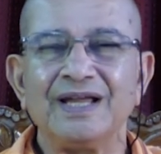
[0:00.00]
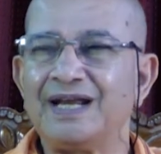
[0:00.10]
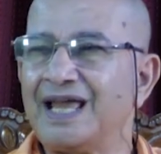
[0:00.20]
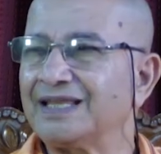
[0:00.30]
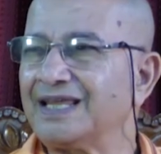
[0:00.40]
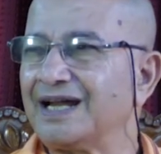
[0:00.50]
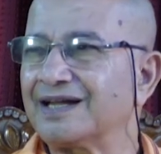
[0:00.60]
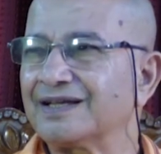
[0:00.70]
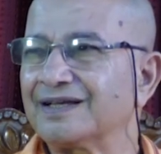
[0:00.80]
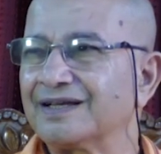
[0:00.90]
Like
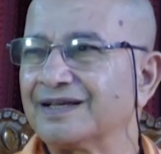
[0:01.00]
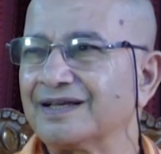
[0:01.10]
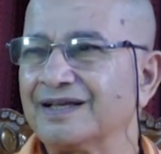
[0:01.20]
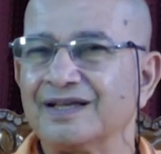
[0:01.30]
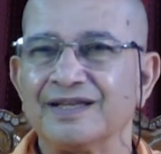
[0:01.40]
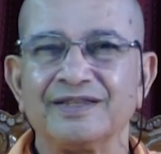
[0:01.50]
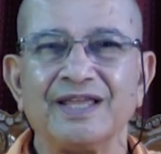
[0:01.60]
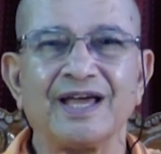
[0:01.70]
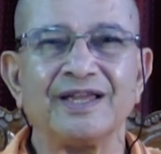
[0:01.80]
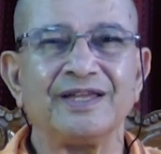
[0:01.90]
that, they
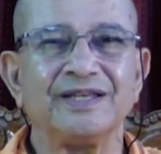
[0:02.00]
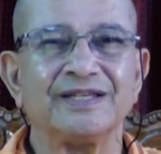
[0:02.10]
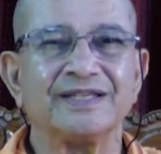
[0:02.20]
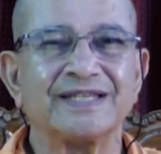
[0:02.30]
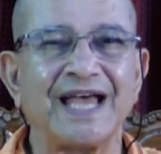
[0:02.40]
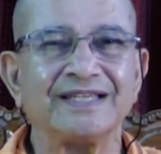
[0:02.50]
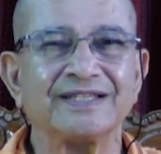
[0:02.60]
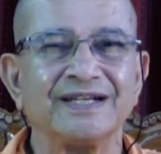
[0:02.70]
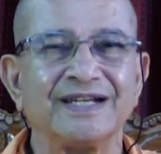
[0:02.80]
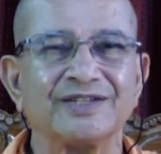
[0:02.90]
are in
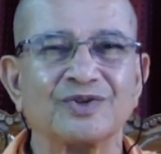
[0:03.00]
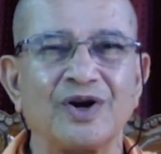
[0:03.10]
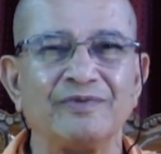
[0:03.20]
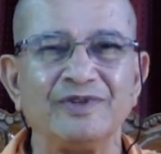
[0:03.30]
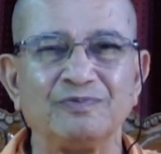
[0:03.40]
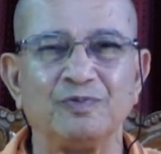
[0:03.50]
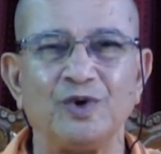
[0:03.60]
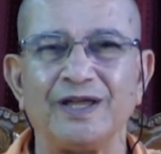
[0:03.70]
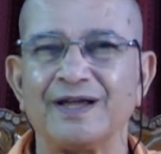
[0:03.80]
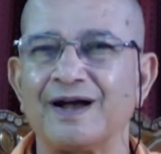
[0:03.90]
Sanskrit it's called
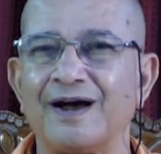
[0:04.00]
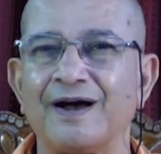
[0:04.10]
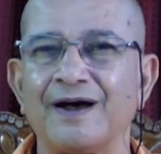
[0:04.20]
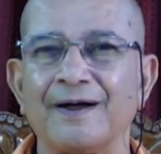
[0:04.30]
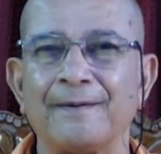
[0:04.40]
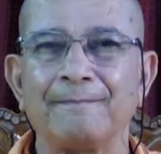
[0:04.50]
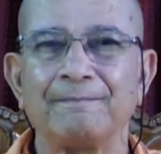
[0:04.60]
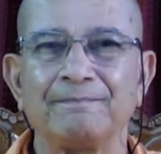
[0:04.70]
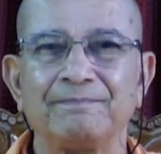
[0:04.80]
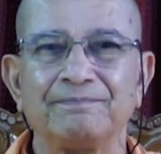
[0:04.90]
Vispulinga.
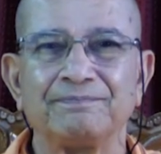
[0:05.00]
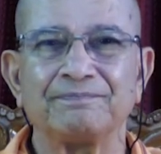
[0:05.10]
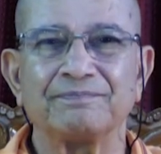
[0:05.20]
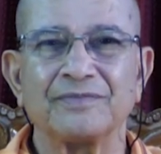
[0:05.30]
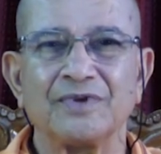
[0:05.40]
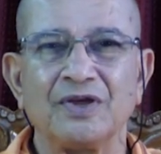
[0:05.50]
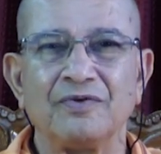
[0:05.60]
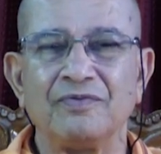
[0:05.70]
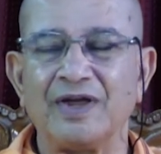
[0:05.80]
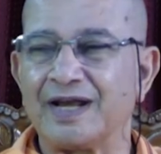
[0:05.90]

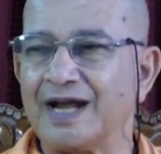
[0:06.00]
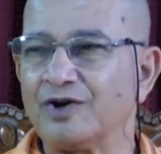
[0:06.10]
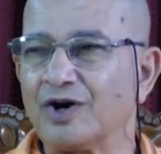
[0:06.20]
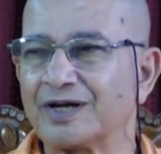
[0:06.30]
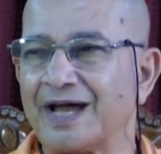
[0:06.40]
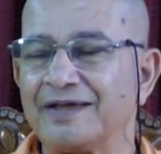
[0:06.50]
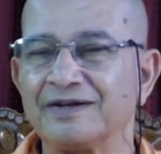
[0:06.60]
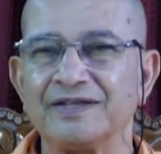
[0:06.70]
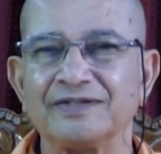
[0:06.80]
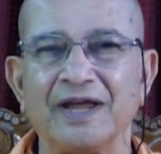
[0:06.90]
When red hot
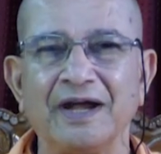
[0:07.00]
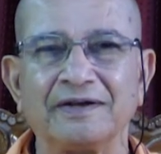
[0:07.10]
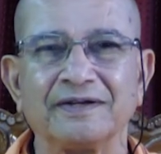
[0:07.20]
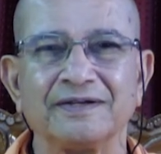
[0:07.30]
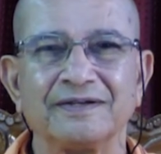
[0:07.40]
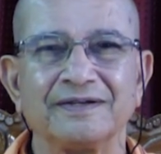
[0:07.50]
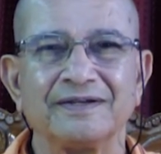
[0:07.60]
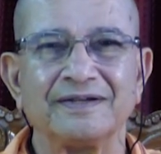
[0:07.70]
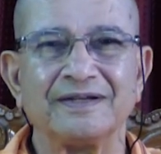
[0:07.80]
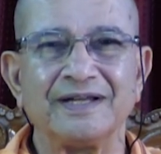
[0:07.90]
iron is hit,
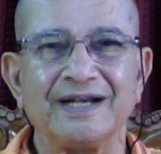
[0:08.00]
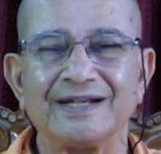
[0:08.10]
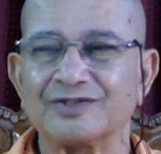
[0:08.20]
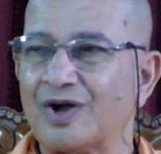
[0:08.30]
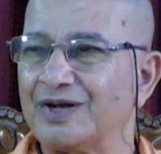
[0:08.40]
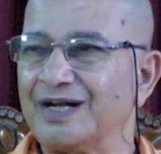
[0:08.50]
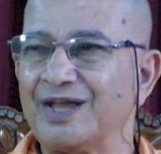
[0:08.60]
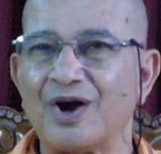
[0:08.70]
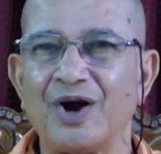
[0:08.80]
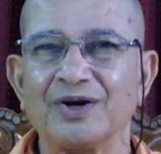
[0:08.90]
it's already
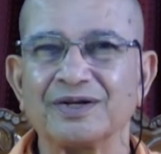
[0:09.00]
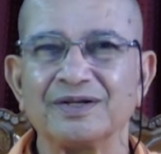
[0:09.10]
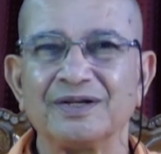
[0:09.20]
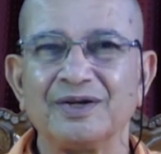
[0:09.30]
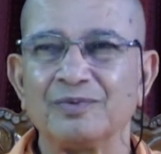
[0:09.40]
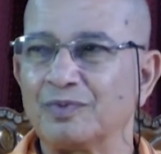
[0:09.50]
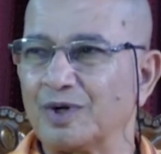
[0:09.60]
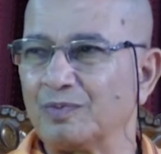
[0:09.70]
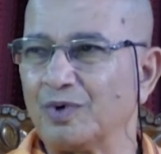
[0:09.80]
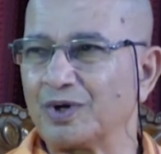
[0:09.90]
hot,
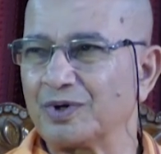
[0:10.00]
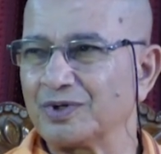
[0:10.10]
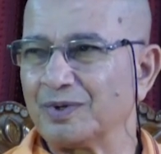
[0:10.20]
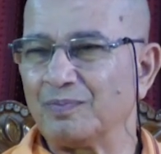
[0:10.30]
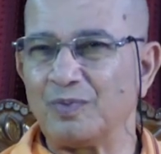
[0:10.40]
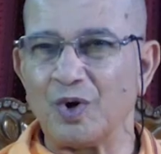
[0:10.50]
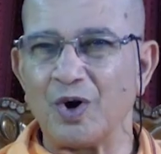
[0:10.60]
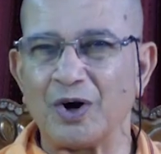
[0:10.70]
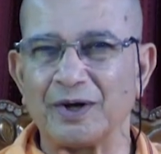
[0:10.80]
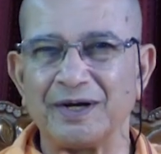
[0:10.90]
one more blow
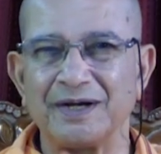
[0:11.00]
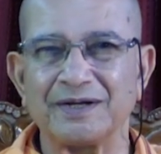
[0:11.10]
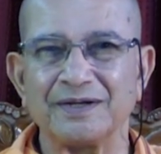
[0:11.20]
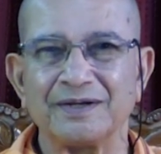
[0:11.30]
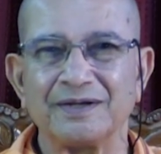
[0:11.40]
on it.